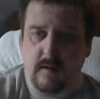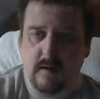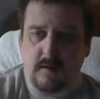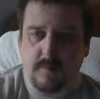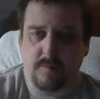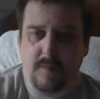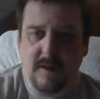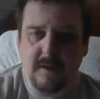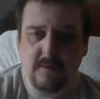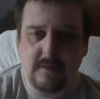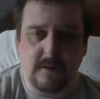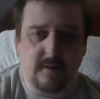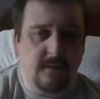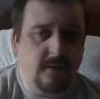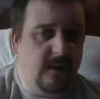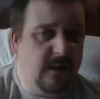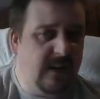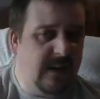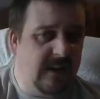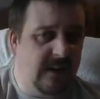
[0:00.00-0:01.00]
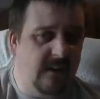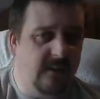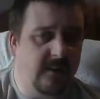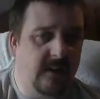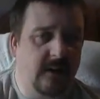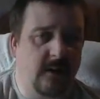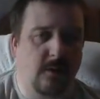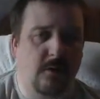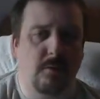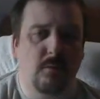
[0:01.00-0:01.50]
Space Engineers
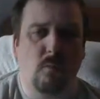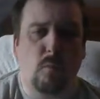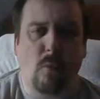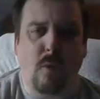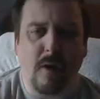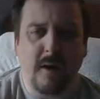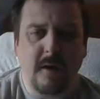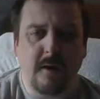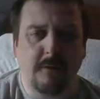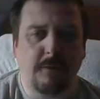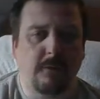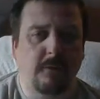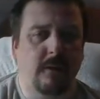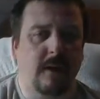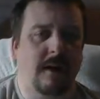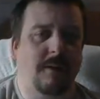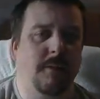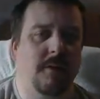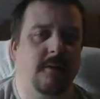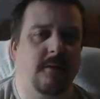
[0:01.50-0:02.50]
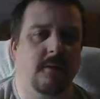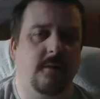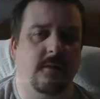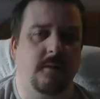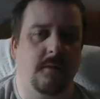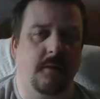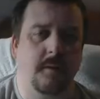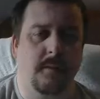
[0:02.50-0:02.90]
has some wonderful damage system,